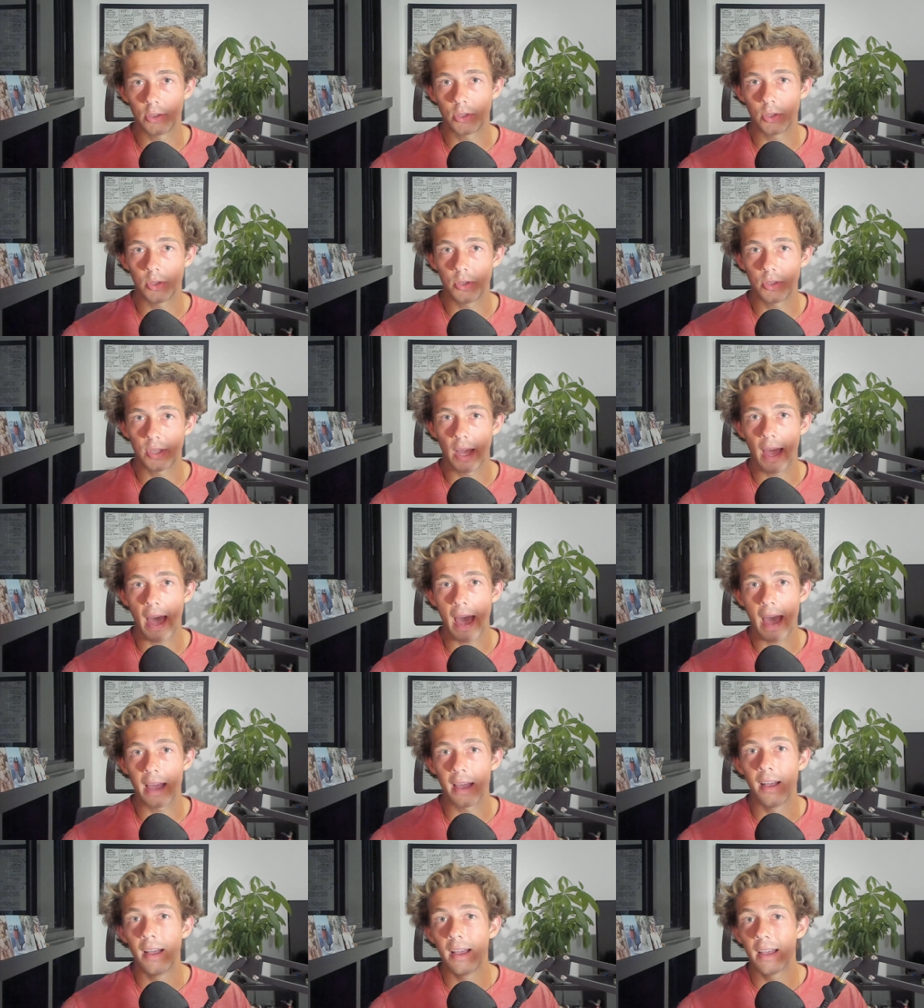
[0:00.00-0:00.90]
So you say,
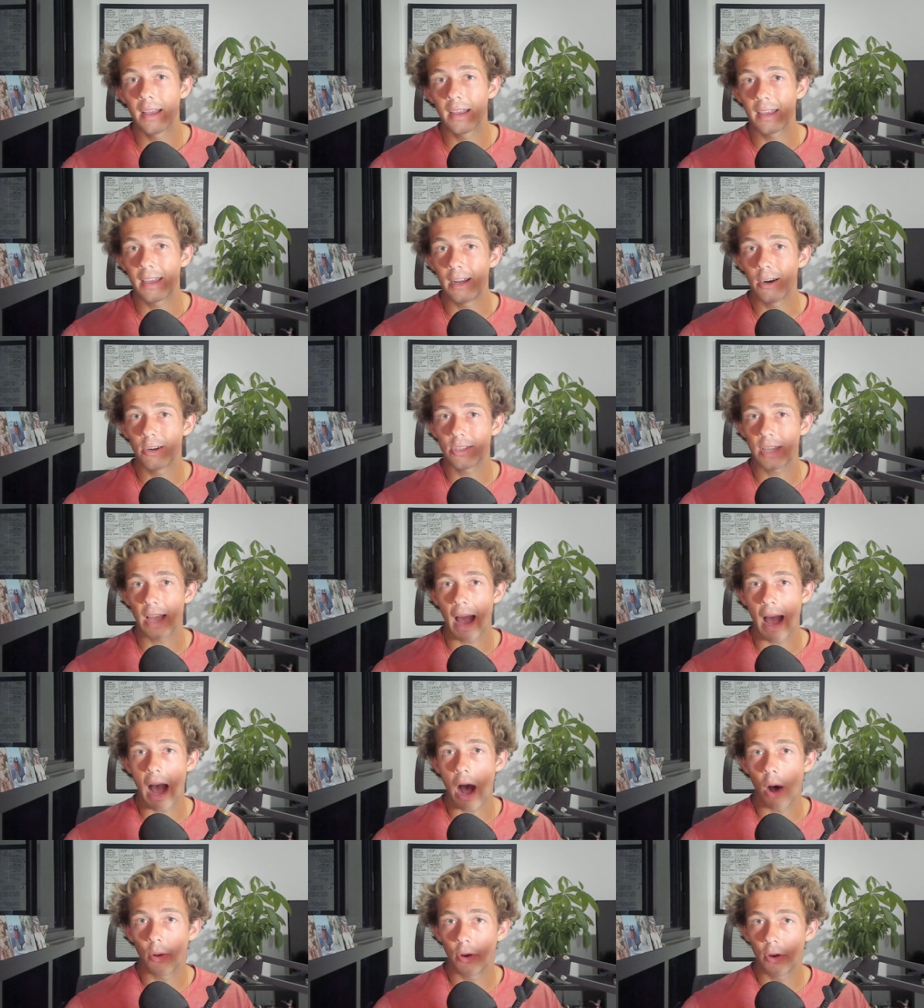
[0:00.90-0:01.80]
hey, here's
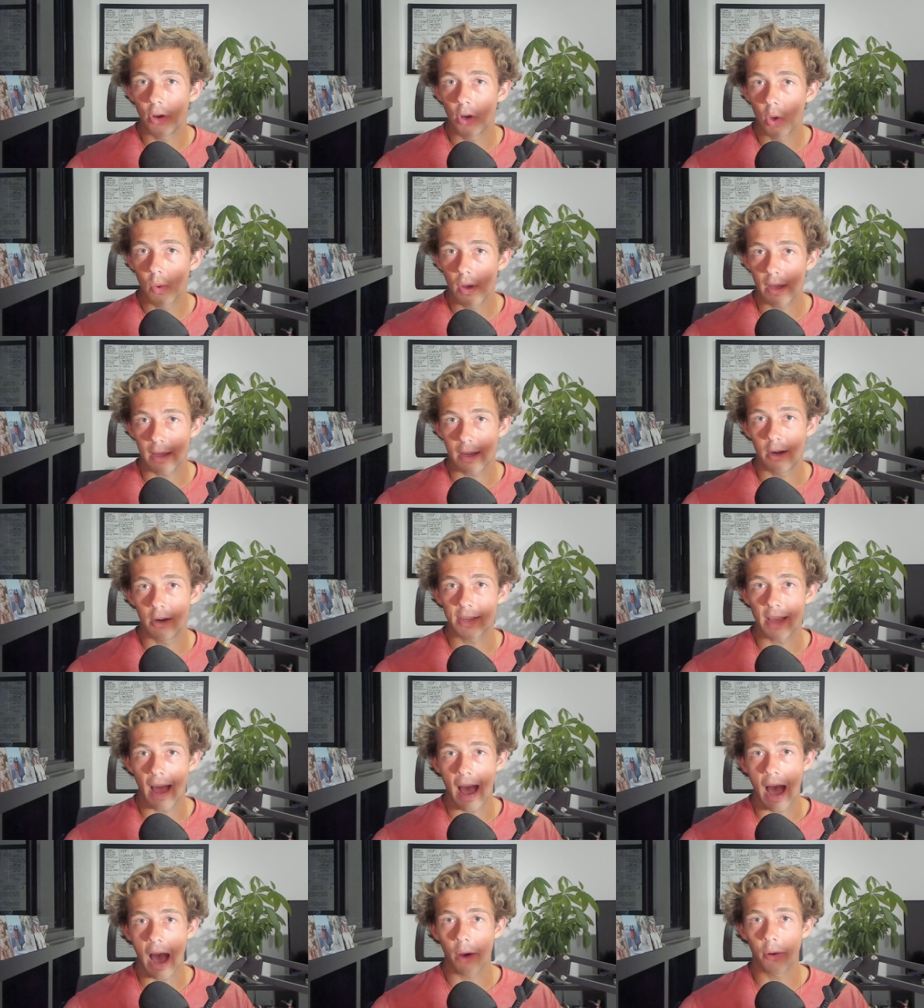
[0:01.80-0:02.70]
how to do it, here's
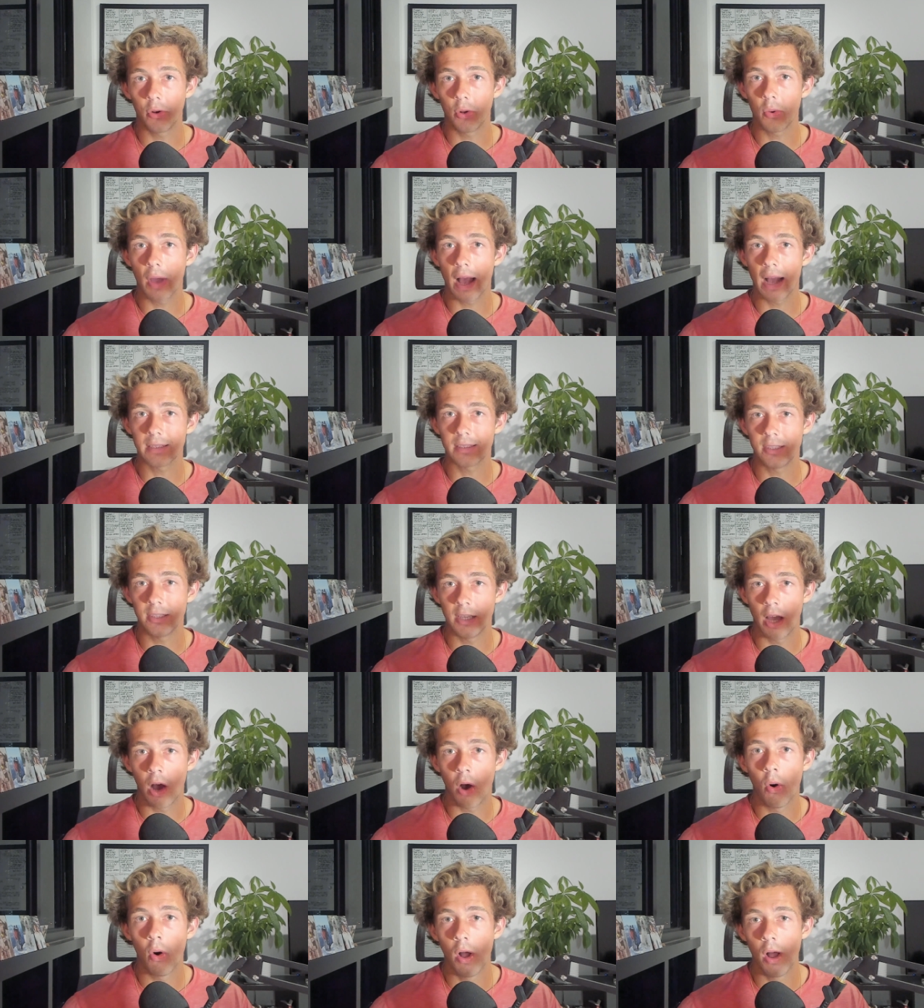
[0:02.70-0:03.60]
how to do
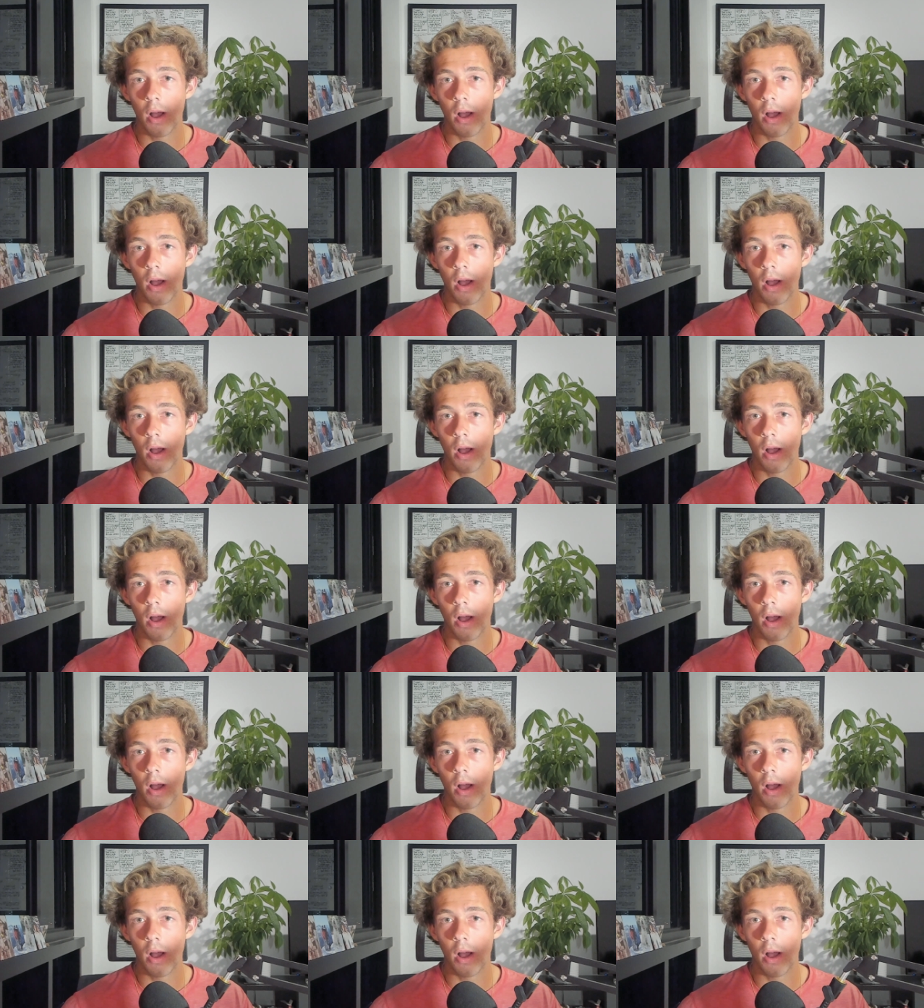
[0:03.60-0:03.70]
SEO.